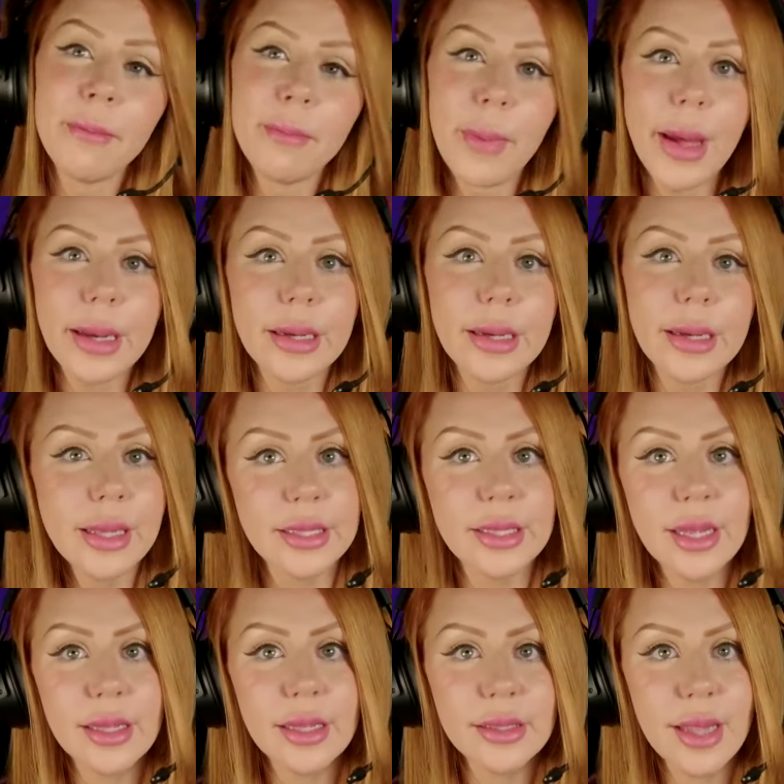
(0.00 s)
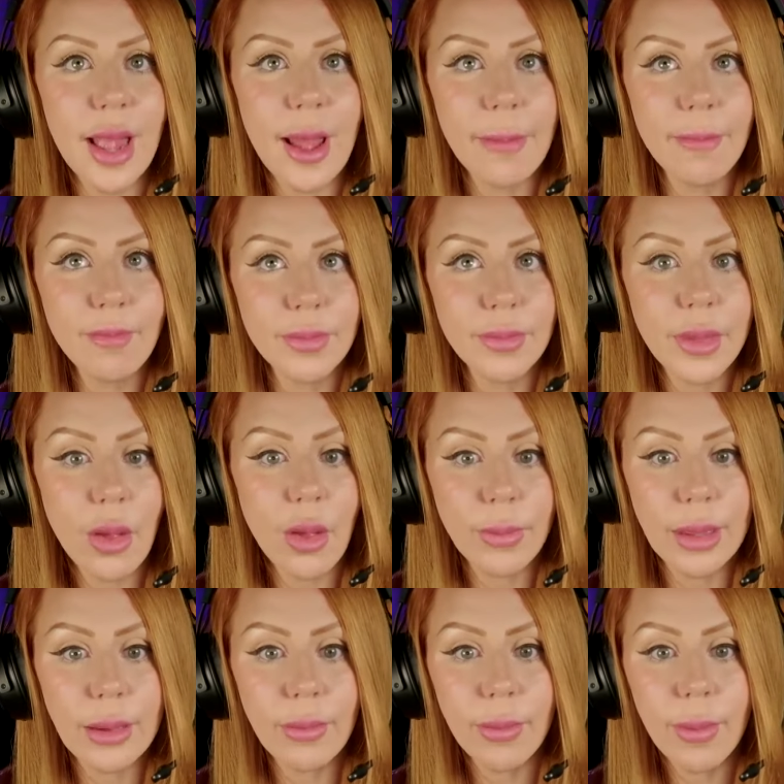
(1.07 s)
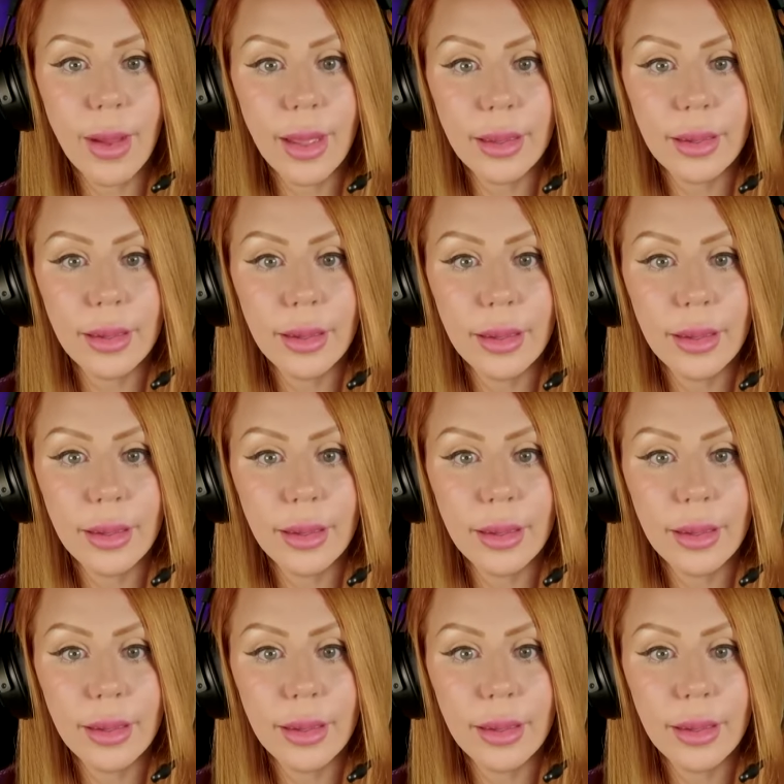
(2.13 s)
But he says that, tell me why.